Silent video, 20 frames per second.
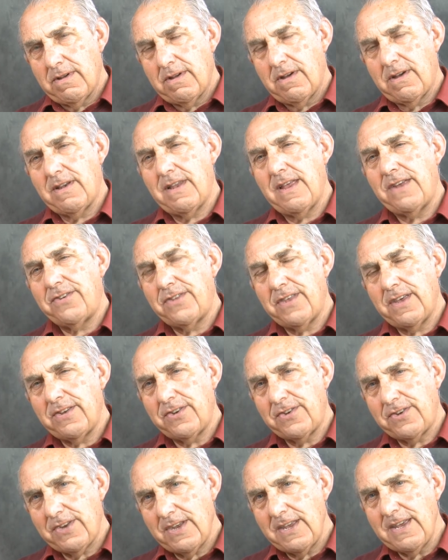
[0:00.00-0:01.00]
unless they
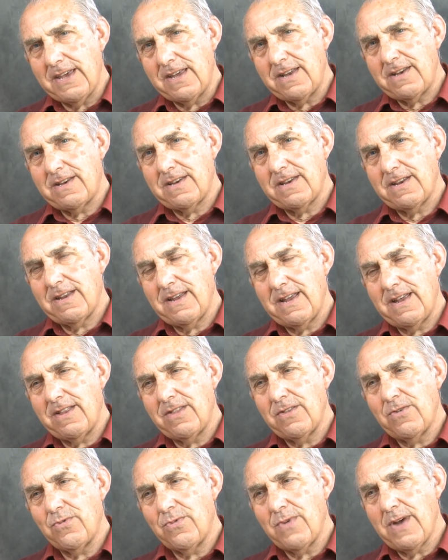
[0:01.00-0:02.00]
see it
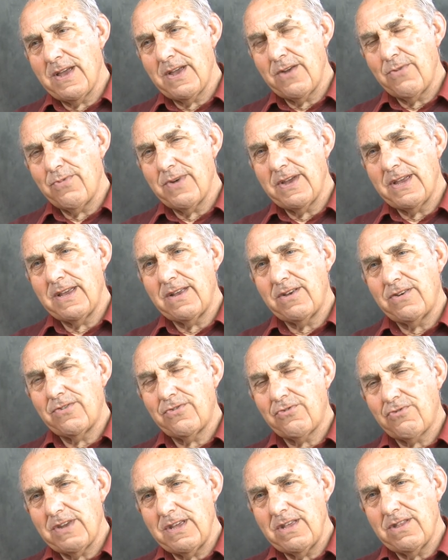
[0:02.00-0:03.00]
in the way we
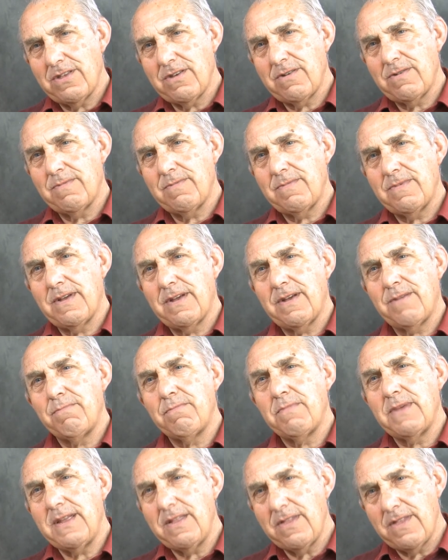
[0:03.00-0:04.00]
treat them
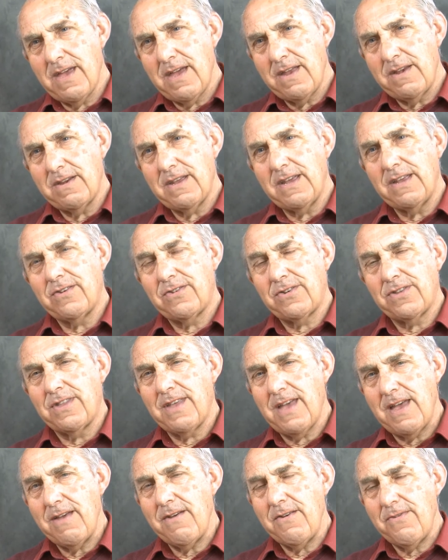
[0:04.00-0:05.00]
and meet their needs?
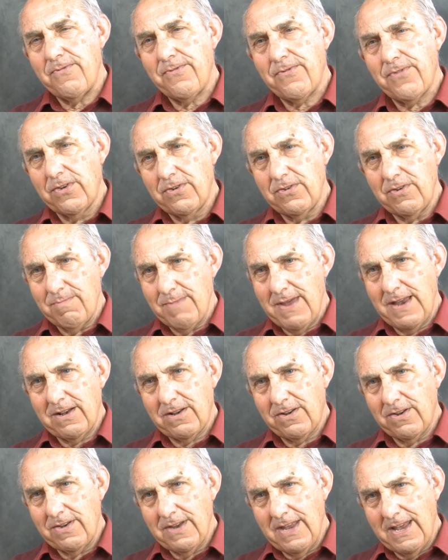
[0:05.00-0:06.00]
Their
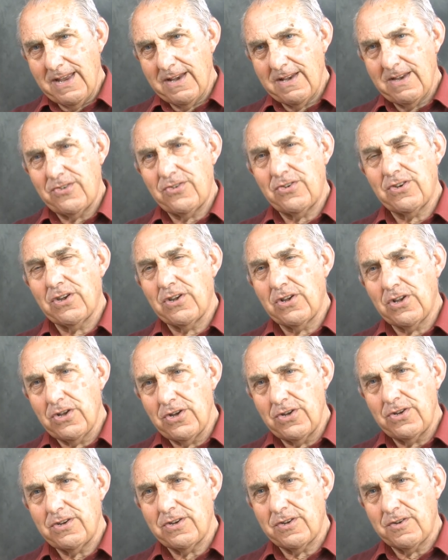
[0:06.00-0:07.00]
fundamental need is to
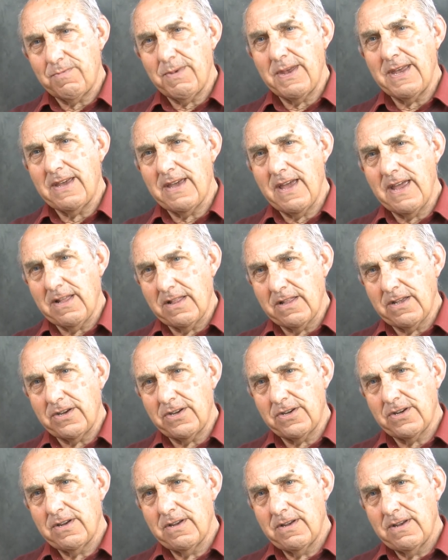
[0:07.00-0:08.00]
learn to speak
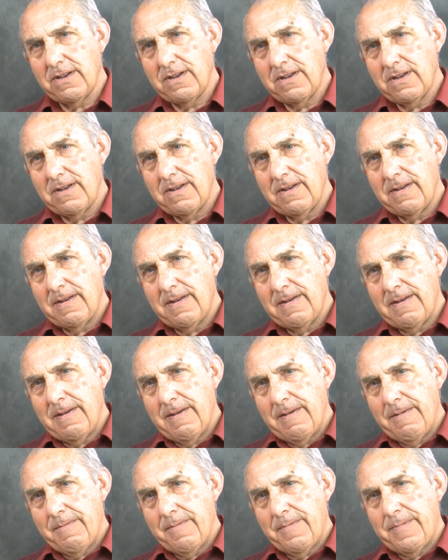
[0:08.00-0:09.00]
English.
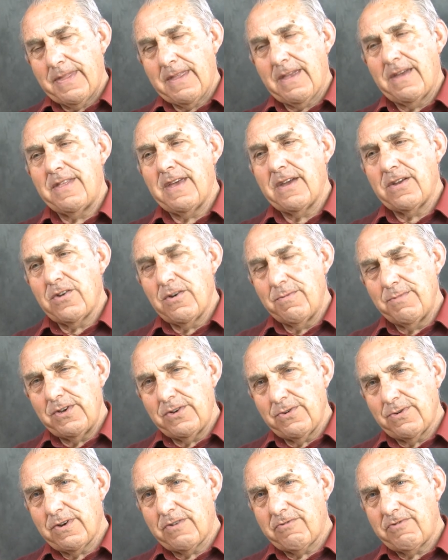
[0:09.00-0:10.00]
They're coming
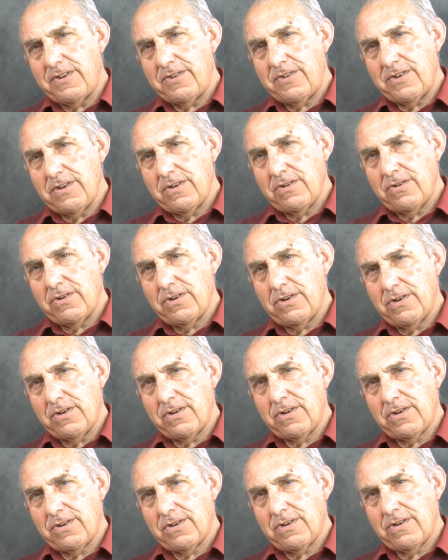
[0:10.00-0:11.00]
to a Christian
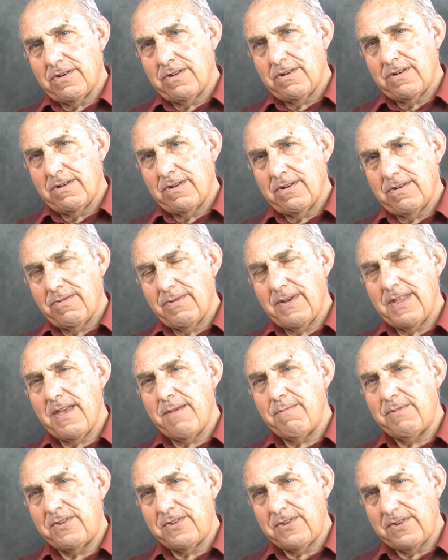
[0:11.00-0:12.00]
church where
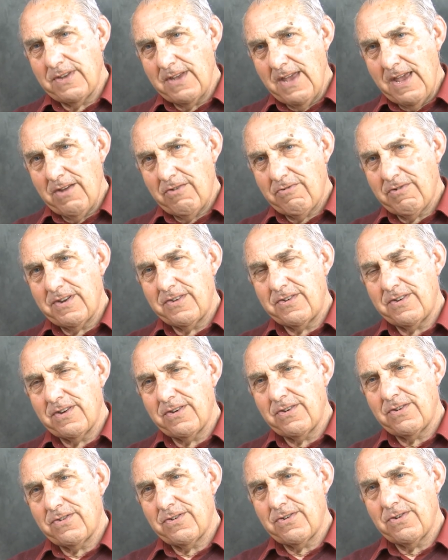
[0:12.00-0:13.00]
they're seeing
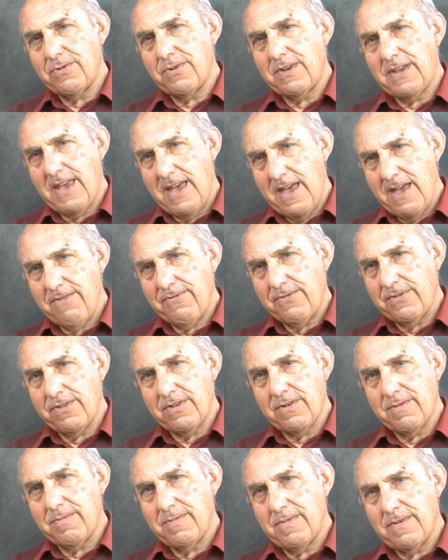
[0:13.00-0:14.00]
Christians who care for
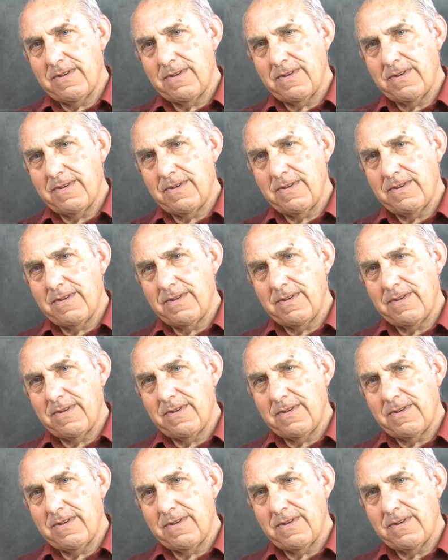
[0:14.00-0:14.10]
them,